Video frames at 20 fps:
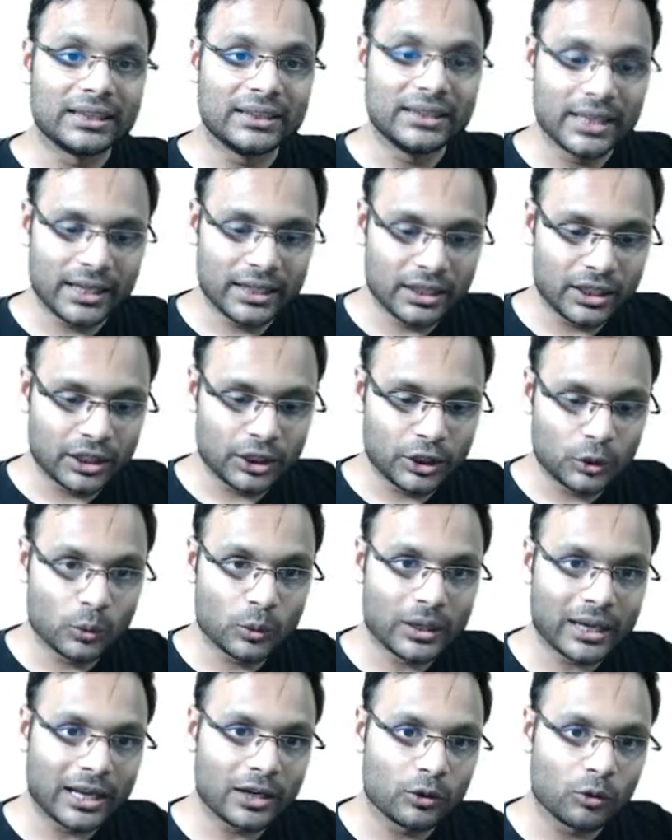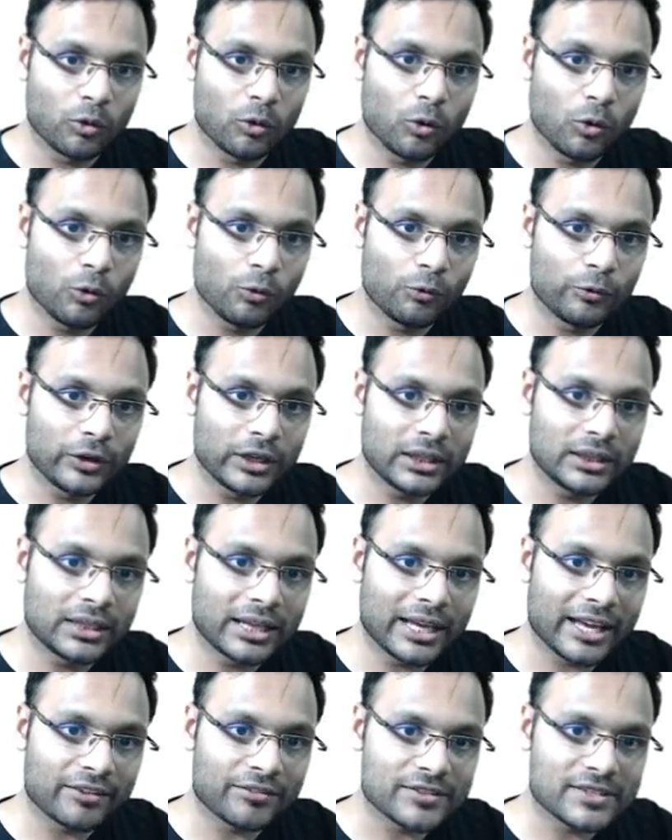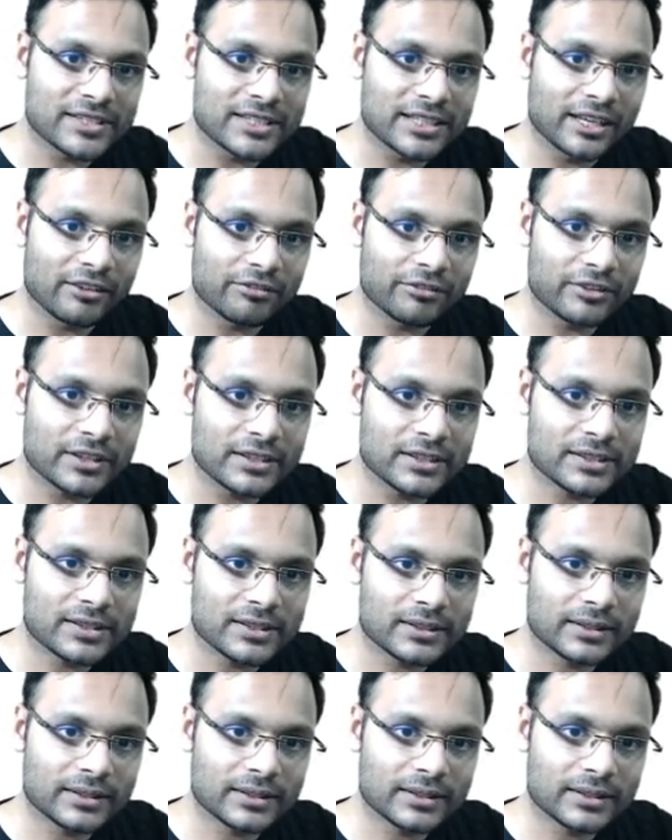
then you can go with FCFS.